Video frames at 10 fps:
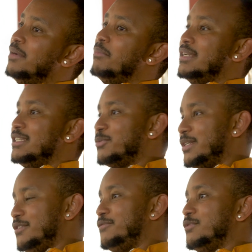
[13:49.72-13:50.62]
but in
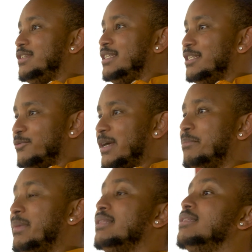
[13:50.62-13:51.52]
2014 is where I
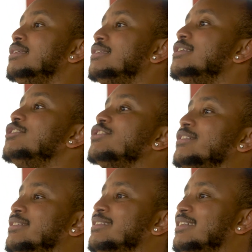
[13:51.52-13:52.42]
made the
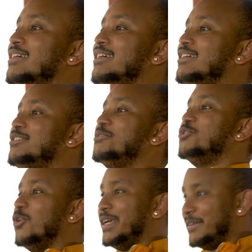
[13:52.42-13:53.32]
decision to
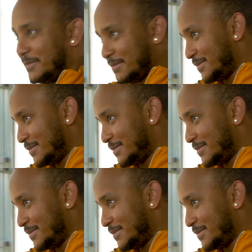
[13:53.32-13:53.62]
join.